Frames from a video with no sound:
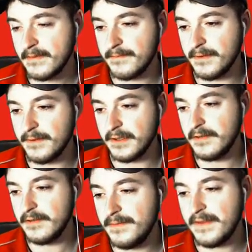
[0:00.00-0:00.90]
But it could
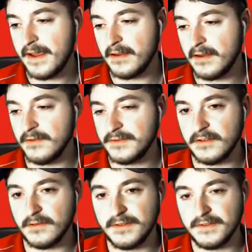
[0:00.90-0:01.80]
that ghost girl,
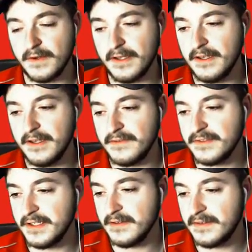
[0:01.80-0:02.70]
which is quite
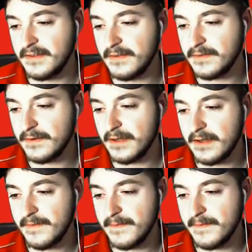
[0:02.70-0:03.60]
interesting. Let's see what's going on.